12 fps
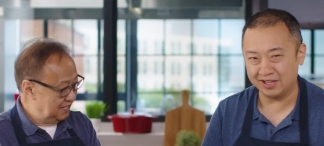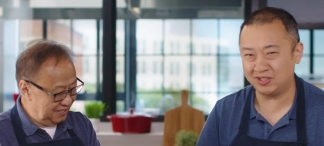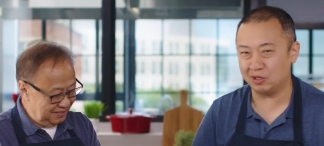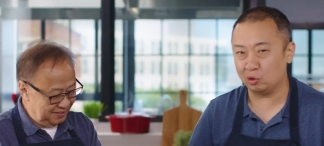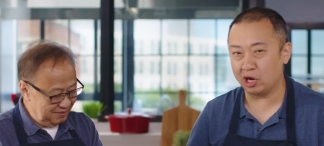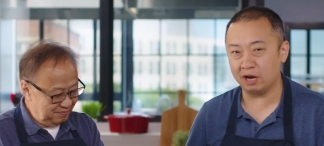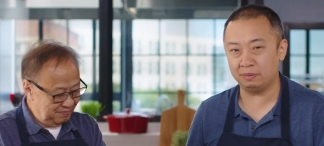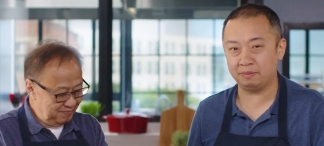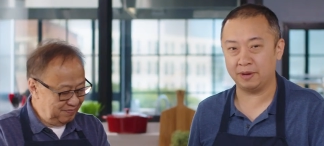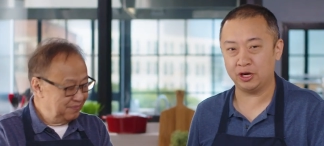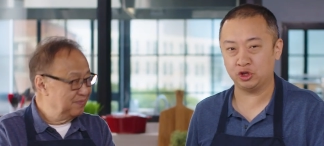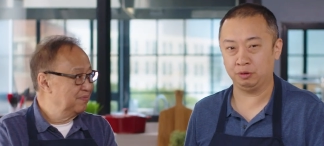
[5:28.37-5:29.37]
Speaker 1: I still got to be
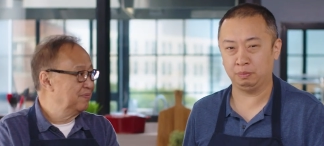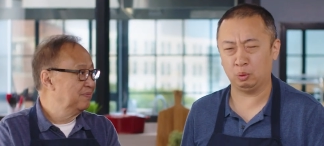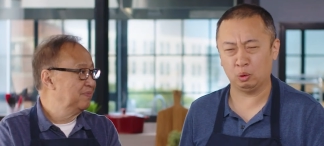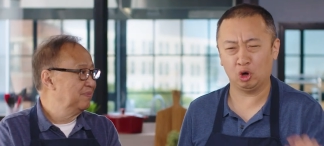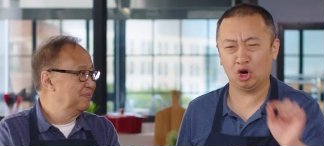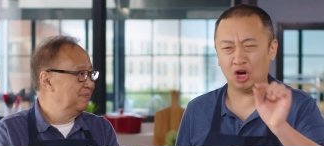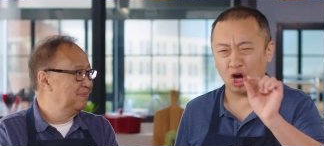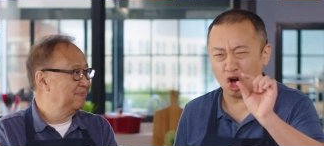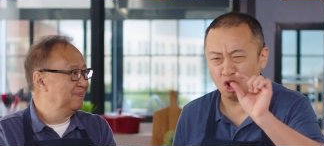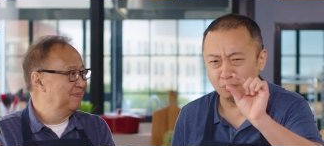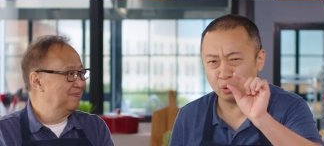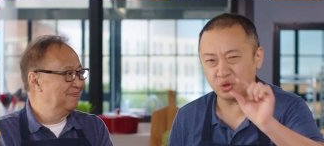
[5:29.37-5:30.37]
patient, but we're
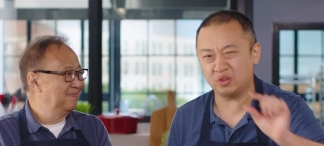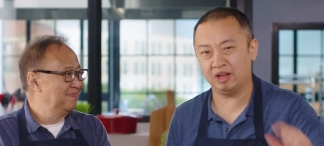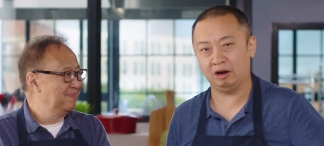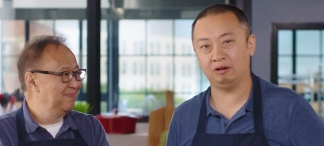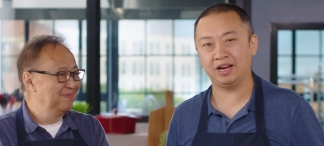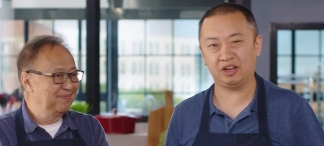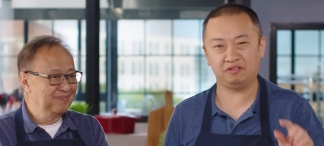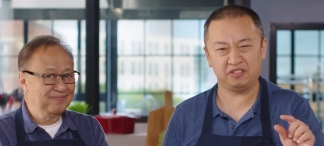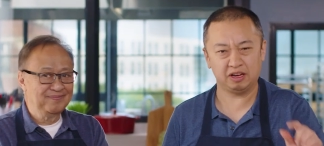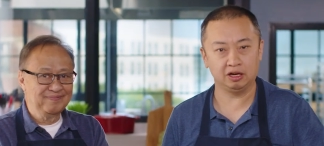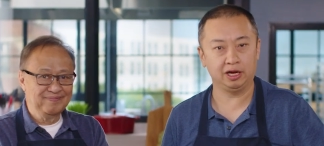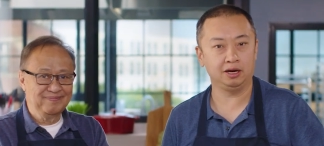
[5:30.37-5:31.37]
almost there. I can
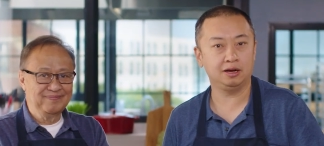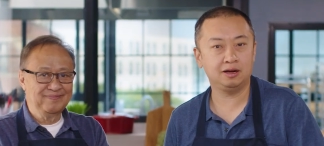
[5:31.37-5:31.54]
feel it.